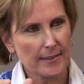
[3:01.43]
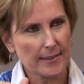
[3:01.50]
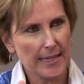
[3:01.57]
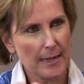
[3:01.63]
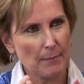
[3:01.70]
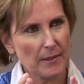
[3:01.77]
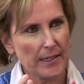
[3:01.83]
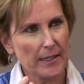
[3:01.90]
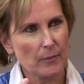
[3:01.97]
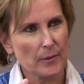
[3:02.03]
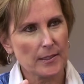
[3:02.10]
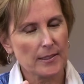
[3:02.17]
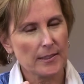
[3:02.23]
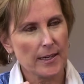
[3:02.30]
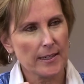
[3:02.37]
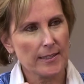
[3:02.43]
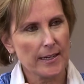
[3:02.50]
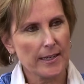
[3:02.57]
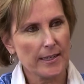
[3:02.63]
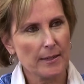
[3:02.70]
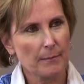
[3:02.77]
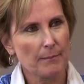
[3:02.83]
stapling it with the
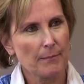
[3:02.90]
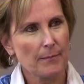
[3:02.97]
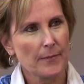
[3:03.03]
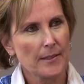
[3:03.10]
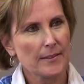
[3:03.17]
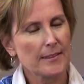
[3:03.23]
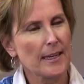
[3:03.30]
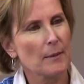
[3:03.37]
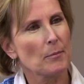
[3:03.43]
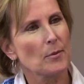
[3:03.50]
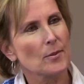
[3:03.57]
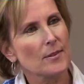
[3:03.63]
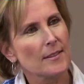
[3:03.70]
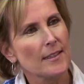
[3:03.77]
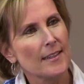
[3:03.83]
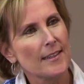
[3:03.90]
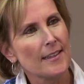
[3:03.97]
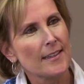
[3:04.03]
titanium staples?